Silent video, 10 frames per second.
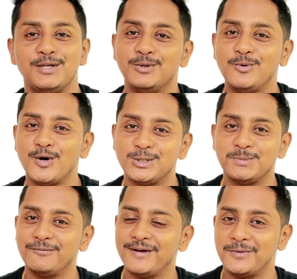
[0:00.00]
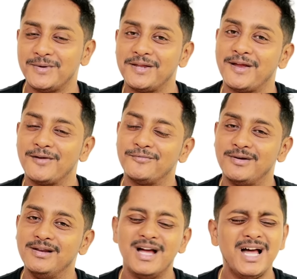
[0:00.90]
you ought to be very very careful
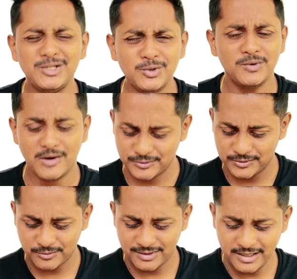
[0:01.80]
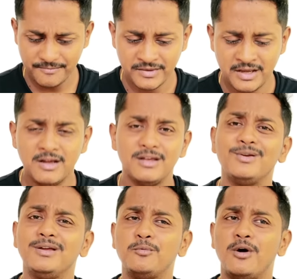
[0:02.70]
i'll show you how to do that
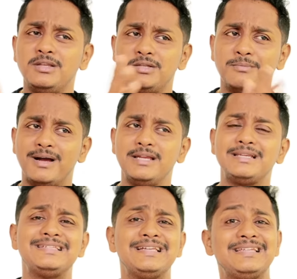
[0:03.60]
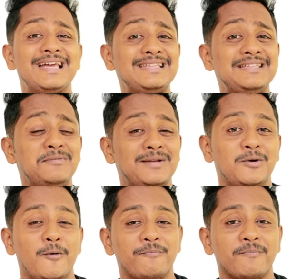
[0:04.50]
you can watch my recent essay
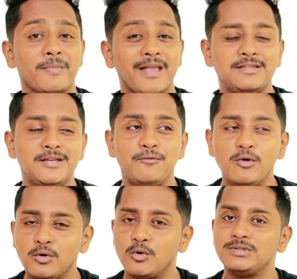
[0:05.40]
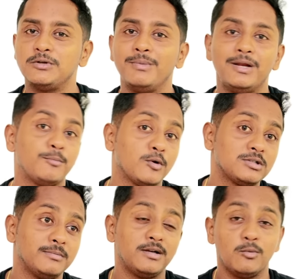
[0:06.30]
video. It's a full course I've made
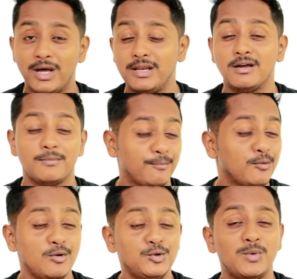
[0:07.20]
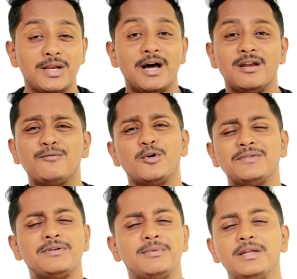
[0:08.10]
approximately one hour, close to one hour or
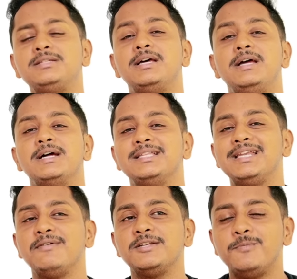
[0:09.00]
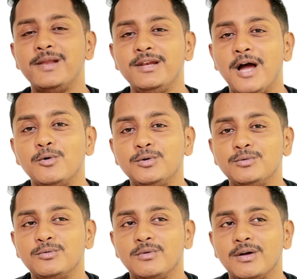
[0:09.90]
45 minutes. There I've explained how
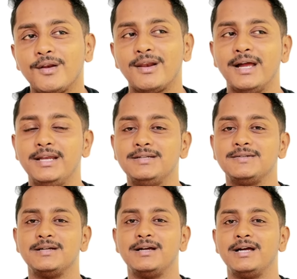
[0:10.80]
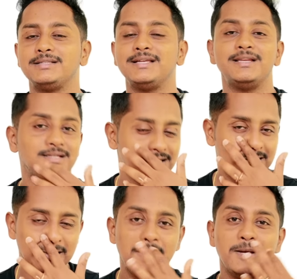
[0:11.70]
to write a
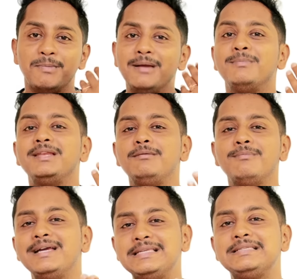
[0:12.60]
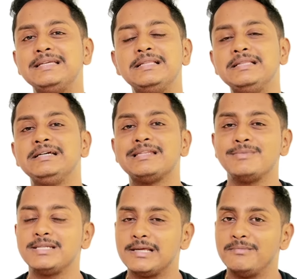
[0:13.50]
sentence by minimizing the
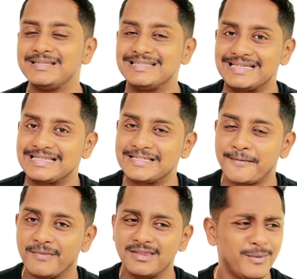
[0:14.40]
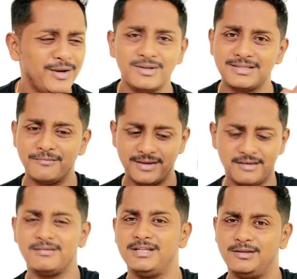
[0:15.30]
grammatical mistakes. The video is
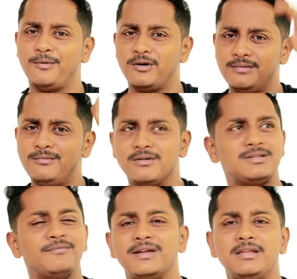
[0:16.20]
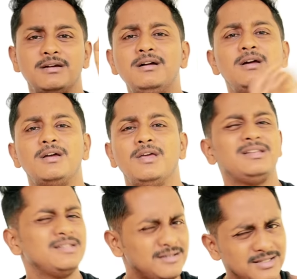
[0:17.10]
somewhere in the bottom or somewhere here. You
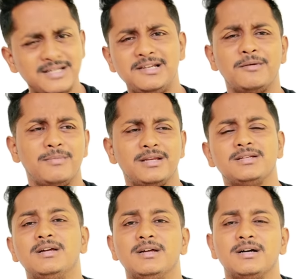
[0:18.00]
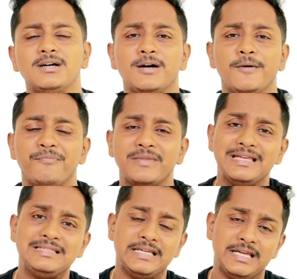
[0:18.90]
can check recently I made um,
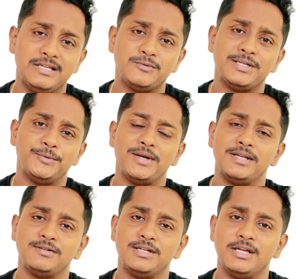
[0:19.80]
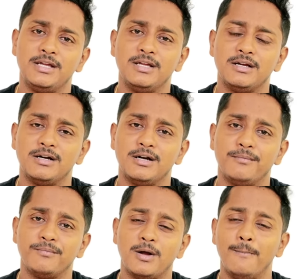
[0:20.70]
essay 2023 uh,
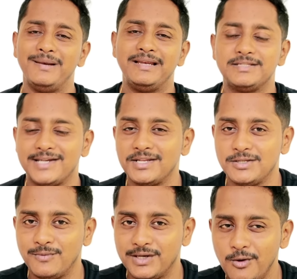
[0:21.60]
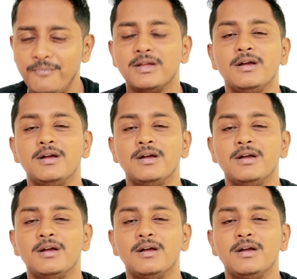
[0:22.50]
um, complete strategy video.